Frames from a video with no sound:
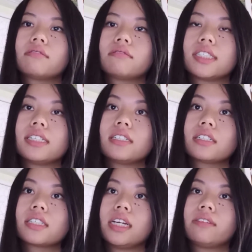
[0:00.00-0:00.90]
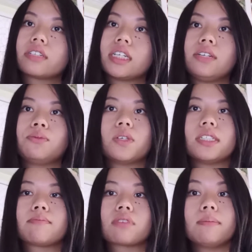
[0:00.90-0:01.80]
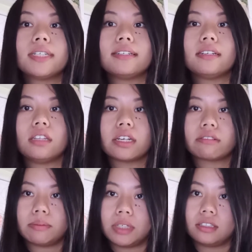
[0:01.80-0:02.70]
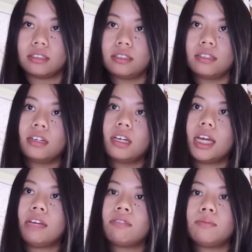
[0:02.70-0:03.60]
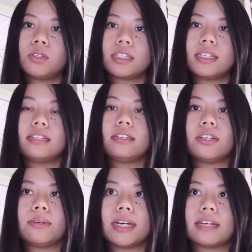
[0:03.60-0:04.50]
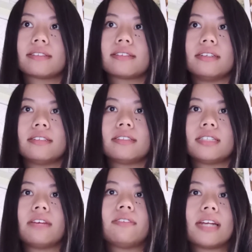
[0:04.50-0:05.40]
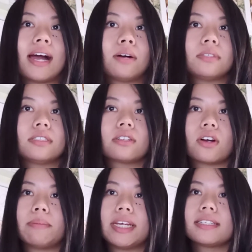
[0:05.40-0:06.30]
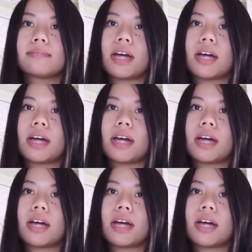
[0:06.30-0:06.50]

Resisting slavery was prominent in the Caribbean, even more than in the US. As David Howard comments,